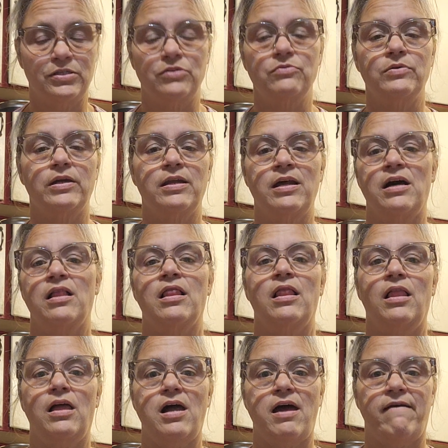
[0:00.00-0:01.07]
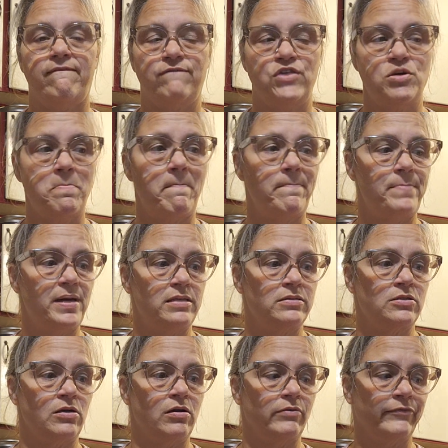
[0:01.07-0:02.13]
you would all laugh your
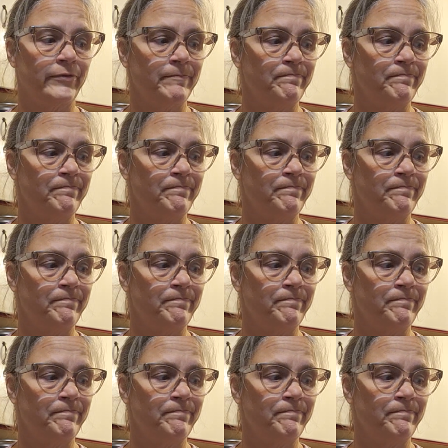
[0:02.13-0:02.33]
butts off.